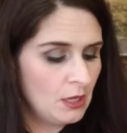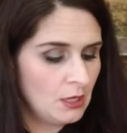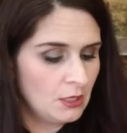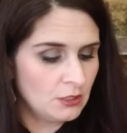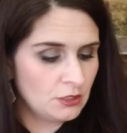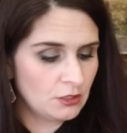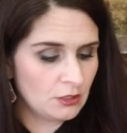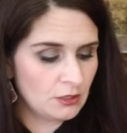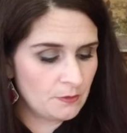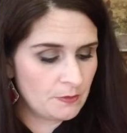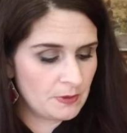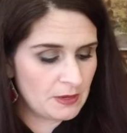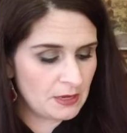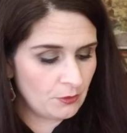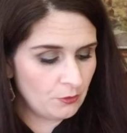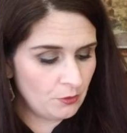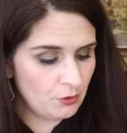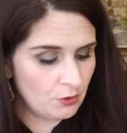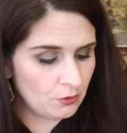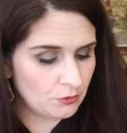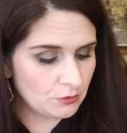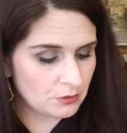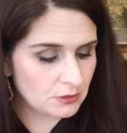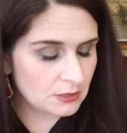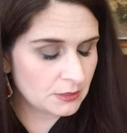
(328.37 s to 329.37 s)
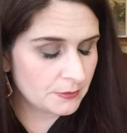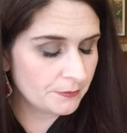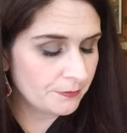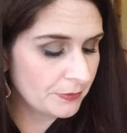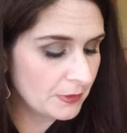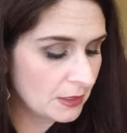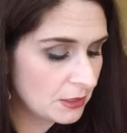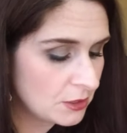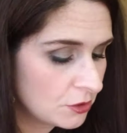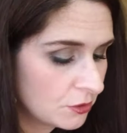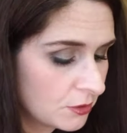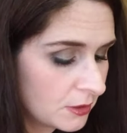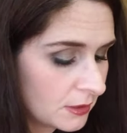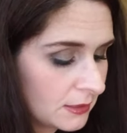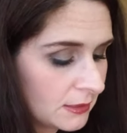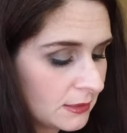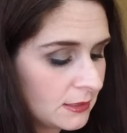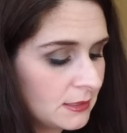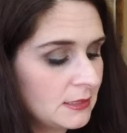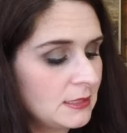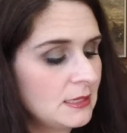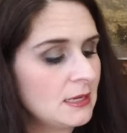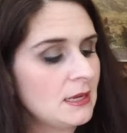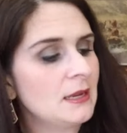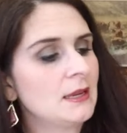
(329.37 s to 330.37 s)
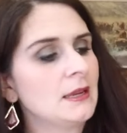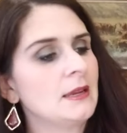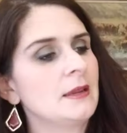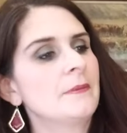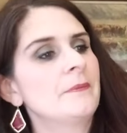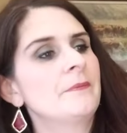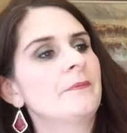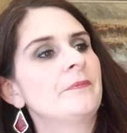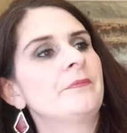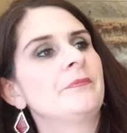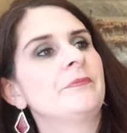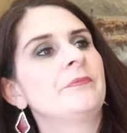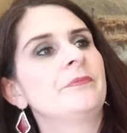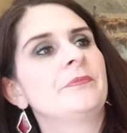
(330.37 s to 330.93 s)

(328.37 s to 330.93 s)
So the beetroot, and you can see